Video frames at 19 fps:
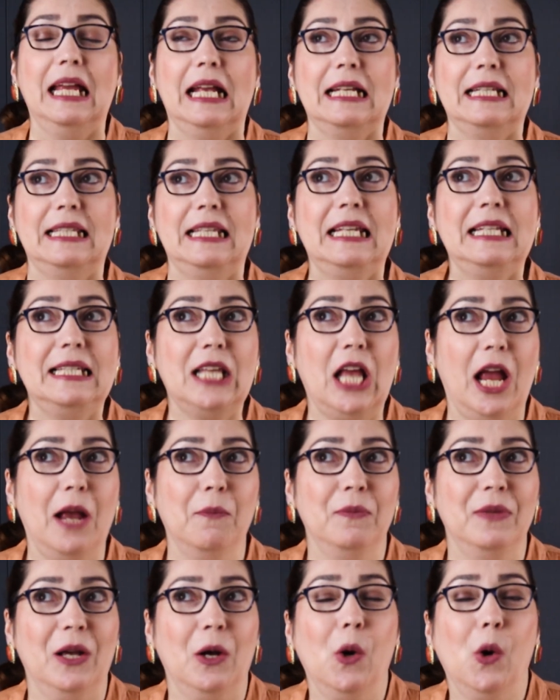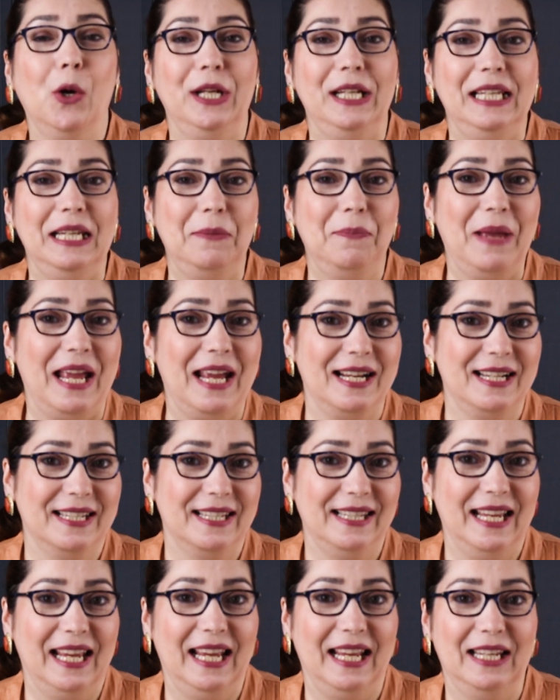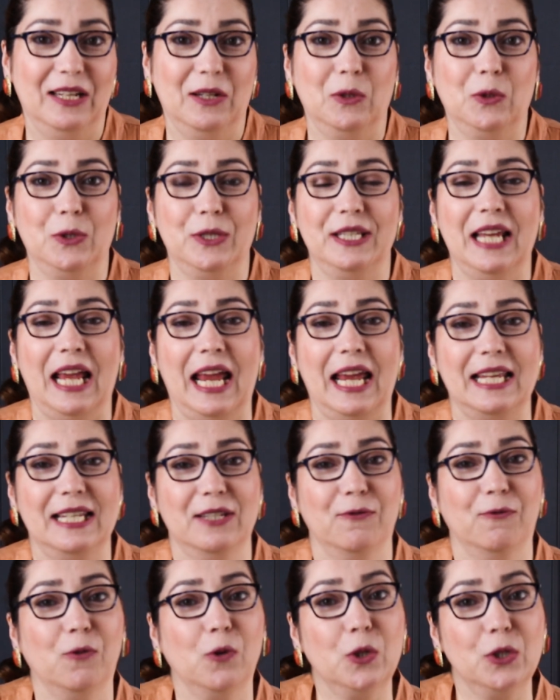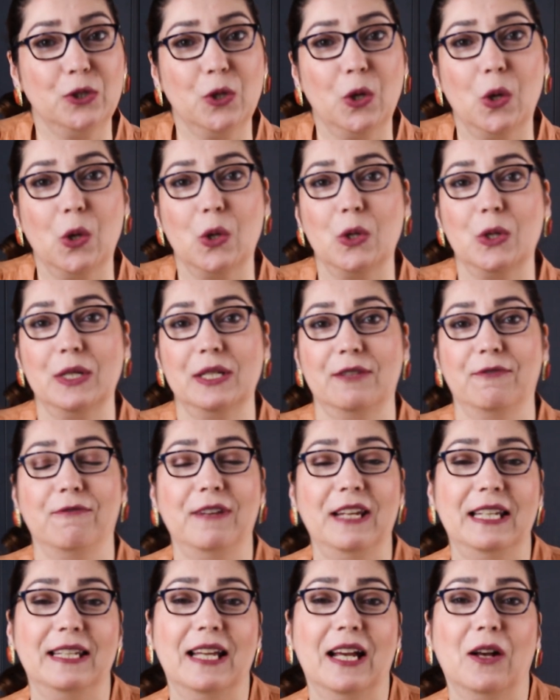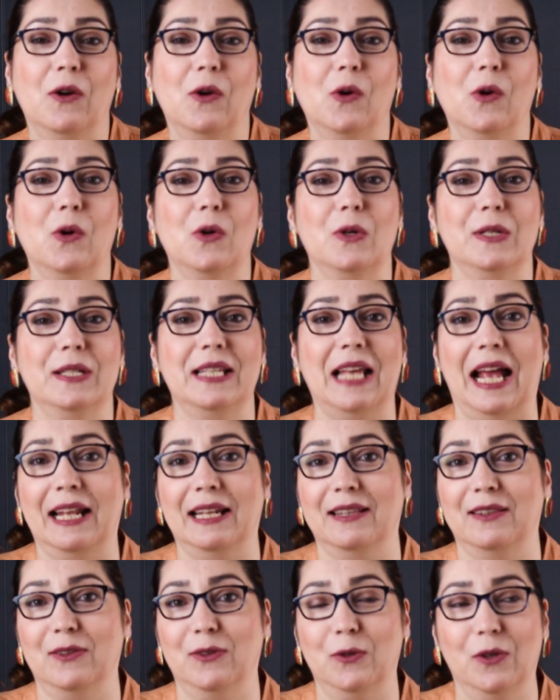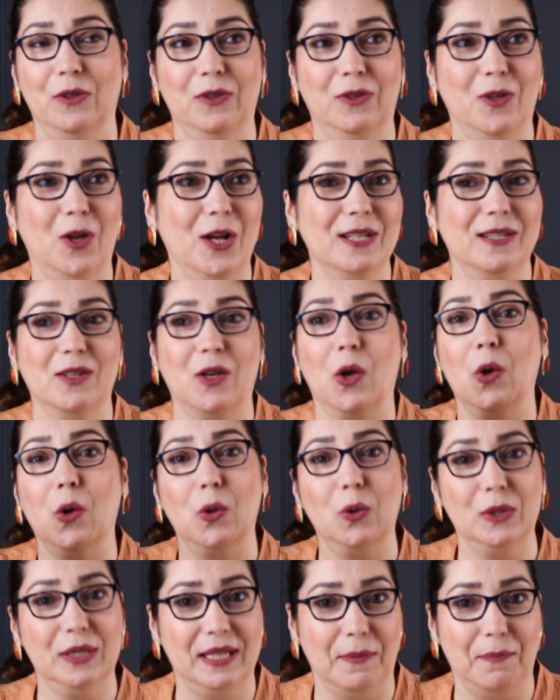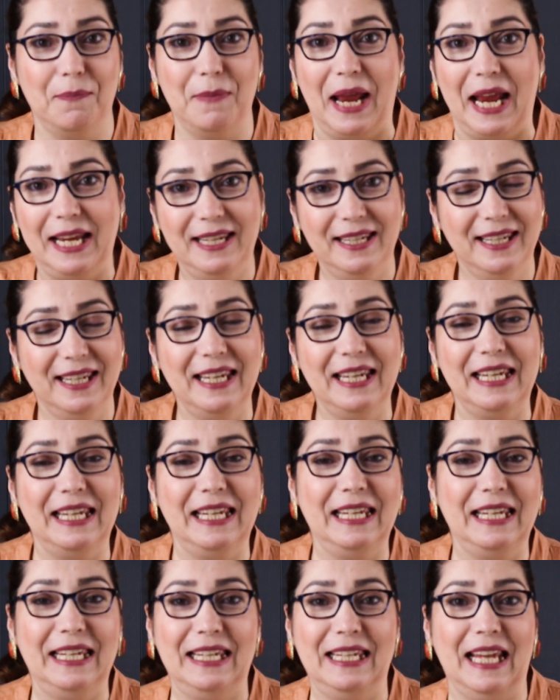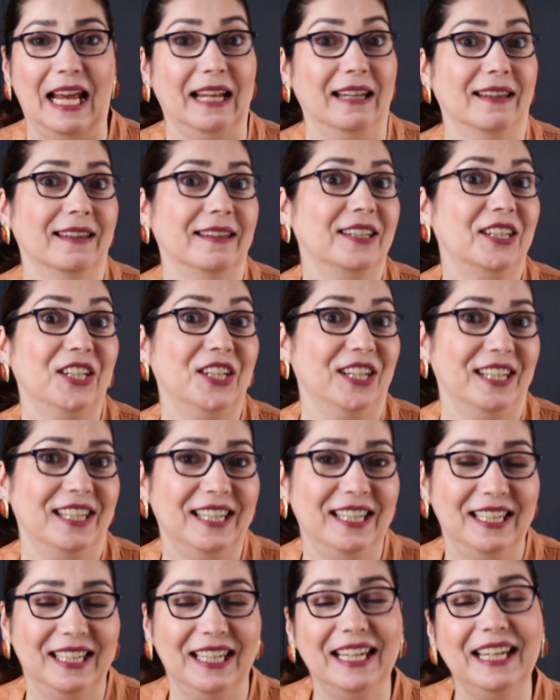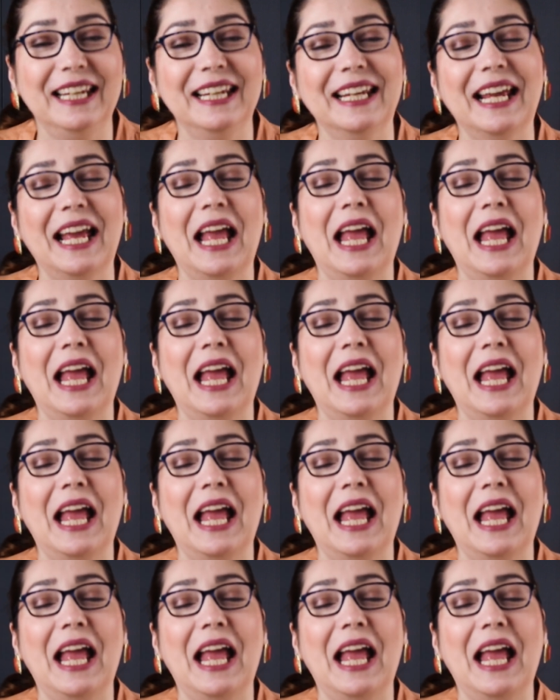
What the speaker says: Since I'm the only person who takes photos, videos, and does all the baking and cleaning,